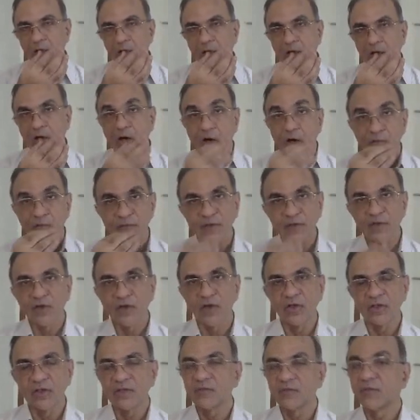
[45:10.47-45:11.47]
off and
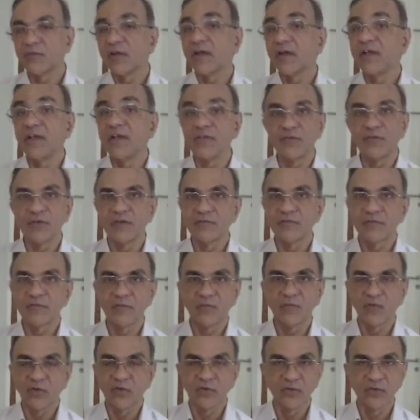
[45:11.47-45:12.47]
on is very different from
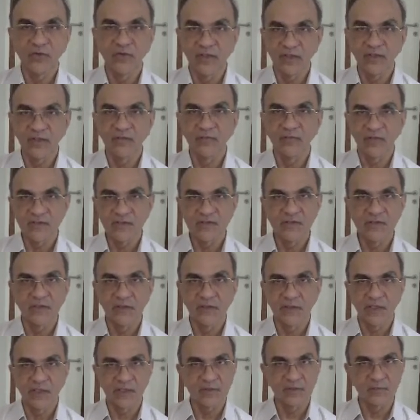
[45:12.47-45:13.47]
what you read in Western
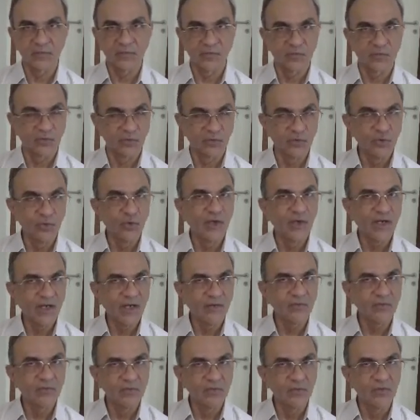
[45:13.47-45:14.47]
textbooks. So you
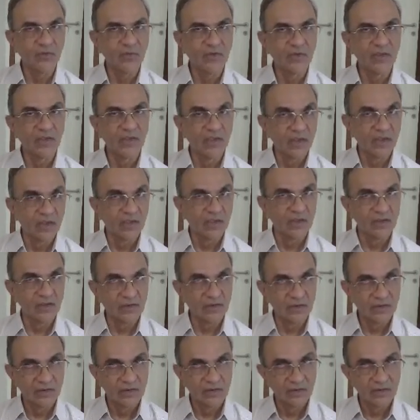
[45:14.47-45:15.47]
have to learn
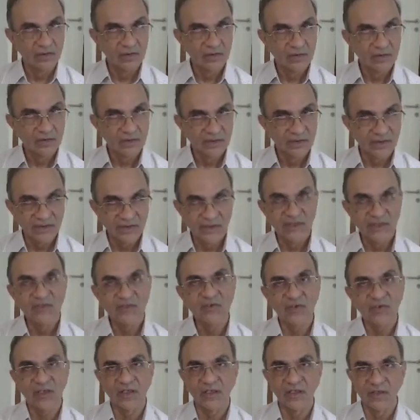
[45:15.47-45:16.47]
that these
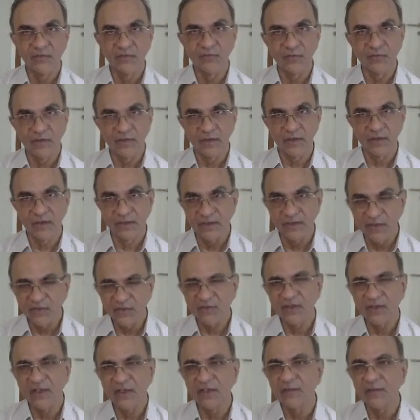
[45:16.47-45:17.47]
are different, and this
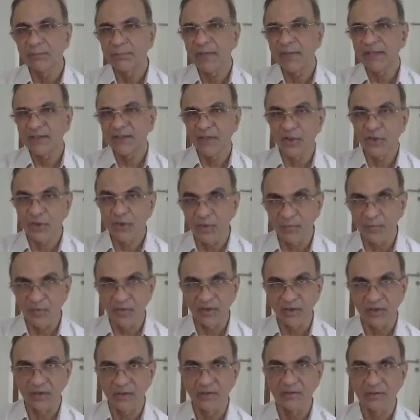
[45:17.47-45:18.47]
is
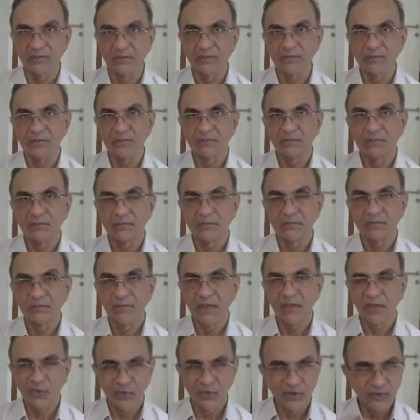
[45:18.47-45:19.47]
pathognomonic.
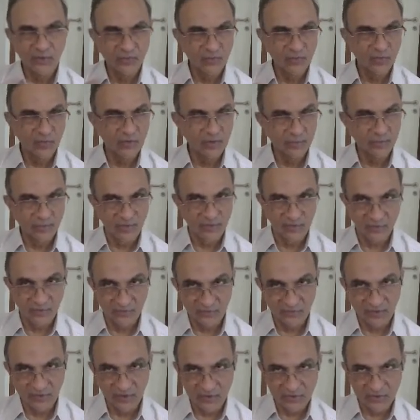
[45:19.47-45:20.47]
I don't even know the
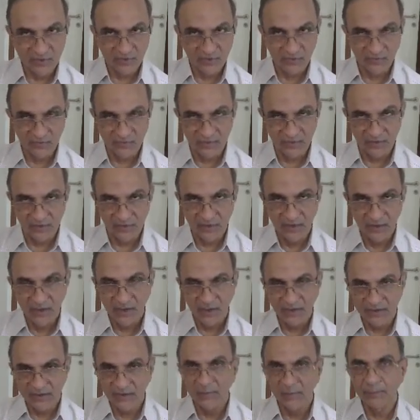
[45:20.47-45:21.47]
pronunciation of that.
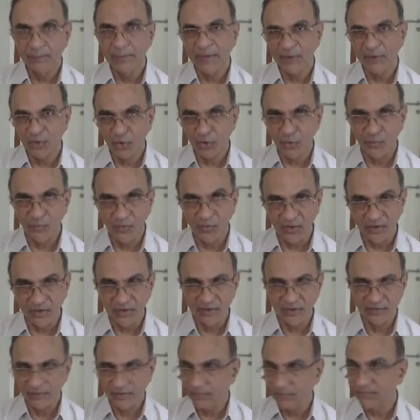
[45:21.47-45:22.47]
I think
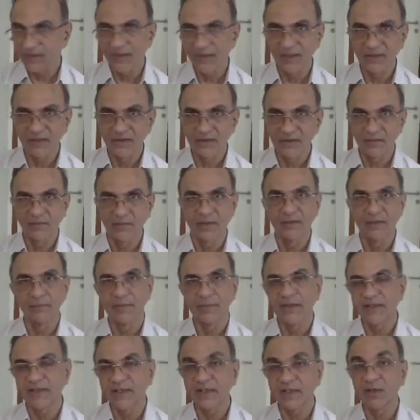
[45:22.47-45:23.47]
pathognomonic, something like that. Yeah,
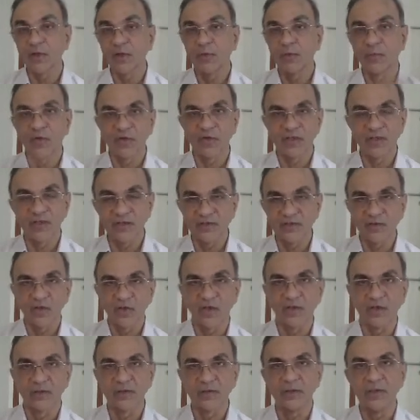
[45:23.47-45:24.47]
pathognomonic is
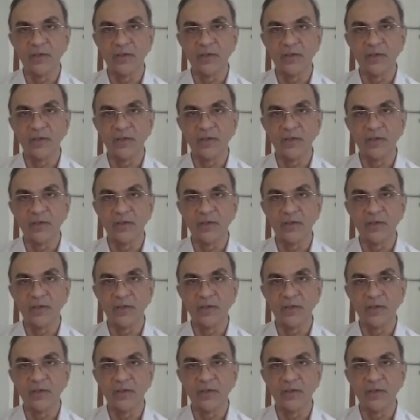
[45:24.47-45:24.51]
wrong.